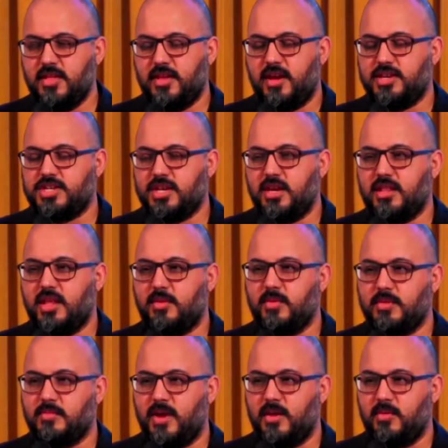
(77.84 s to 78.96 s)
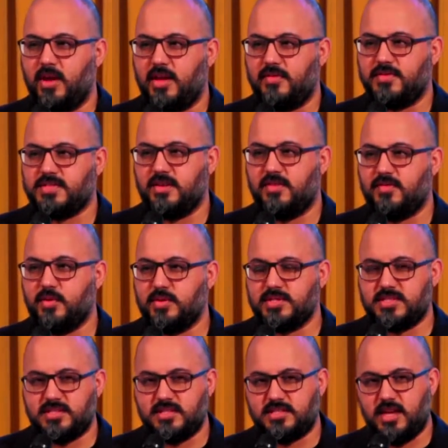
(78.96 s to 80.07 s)
I shared that with my wife. So, of
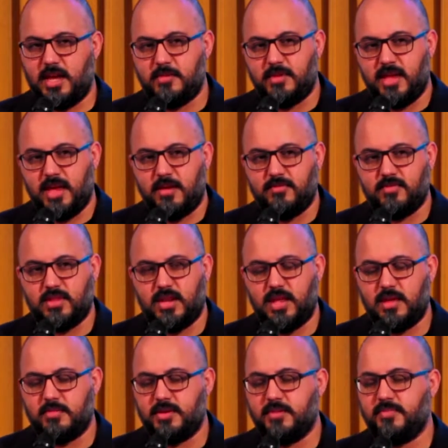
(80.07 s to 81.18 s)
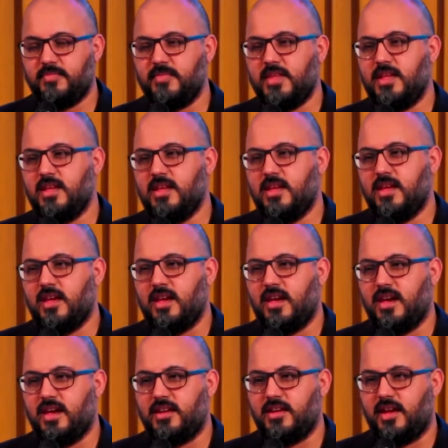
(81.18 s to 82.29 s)
course, the time came for the labor.
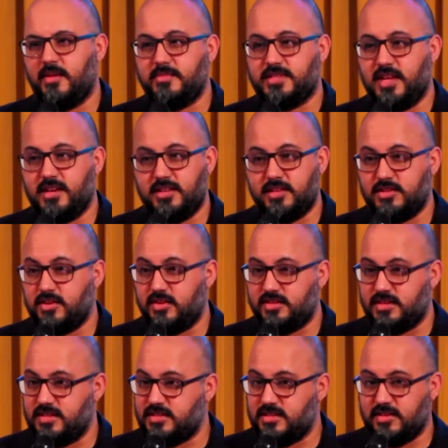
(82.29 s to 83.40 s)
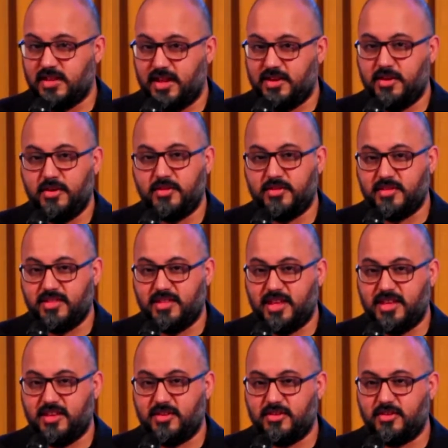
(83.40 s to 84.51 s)
And I'm telling the doctors, look, I know,
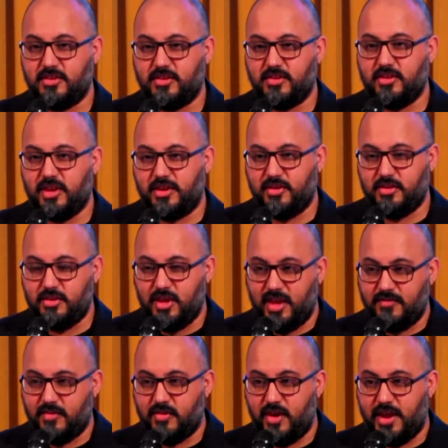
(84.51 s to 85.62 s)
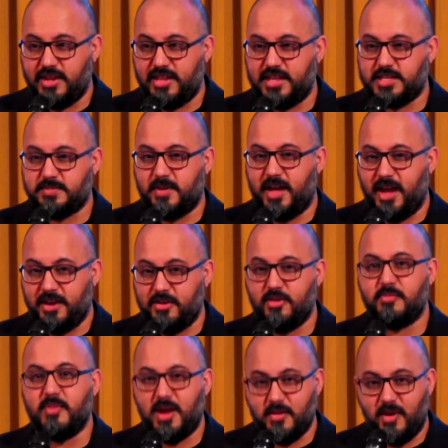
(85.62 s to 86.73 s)
I know you have your ideas, but I know
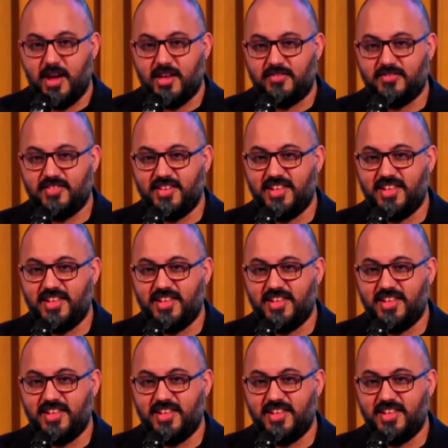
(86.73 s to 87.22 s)
my wife.